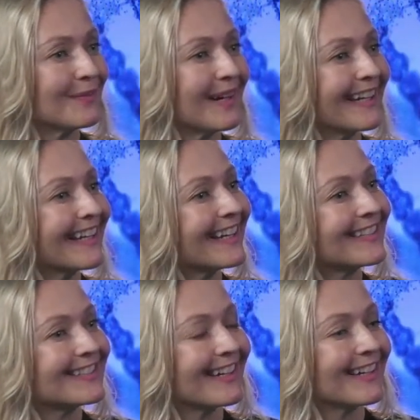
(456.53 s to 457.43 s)
I
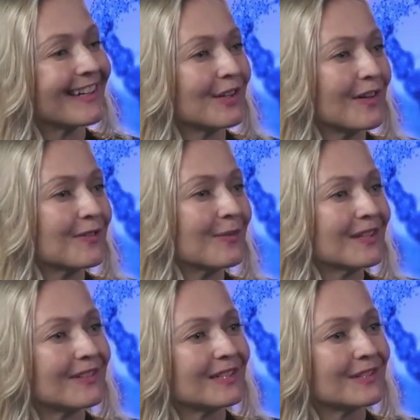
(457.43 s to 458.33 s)
guess you have the
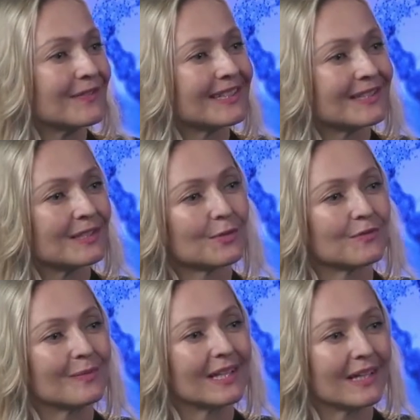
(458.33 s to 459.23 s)
benefit of it's sort of
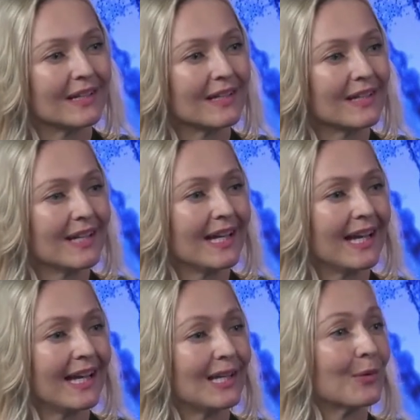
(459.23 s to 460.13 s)
been
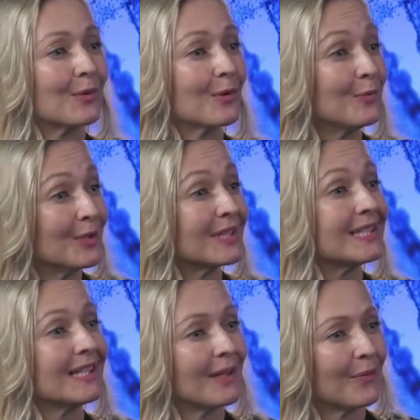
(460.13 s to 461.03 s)
a local
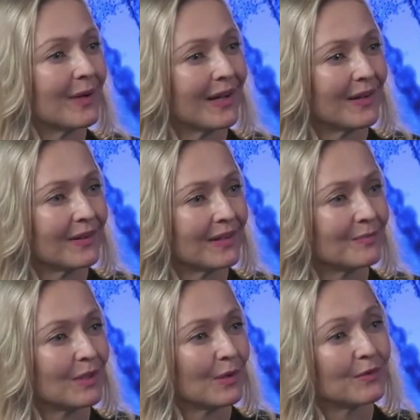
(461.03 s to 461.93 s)
community where there's
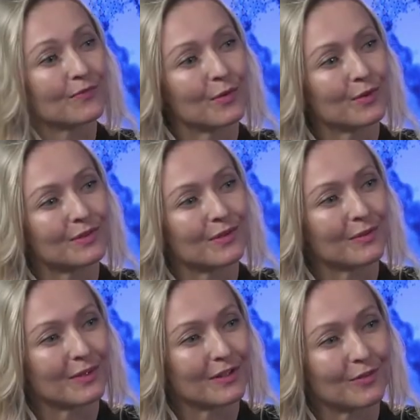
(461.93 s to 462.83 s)
been a lot of focus on
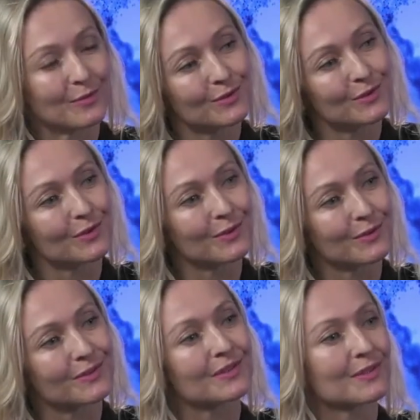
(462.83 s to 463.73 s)

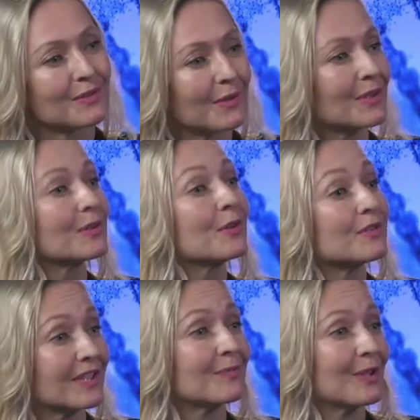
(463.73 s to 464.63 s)
radiopharmaceuticals. So there's a lot of
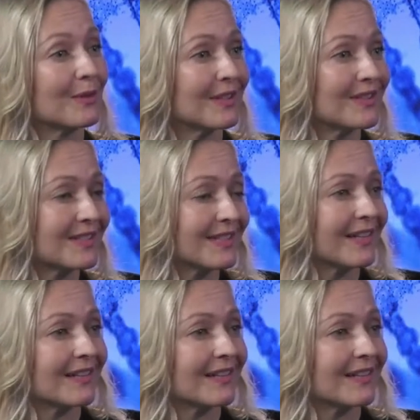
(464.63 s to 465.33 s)
experience.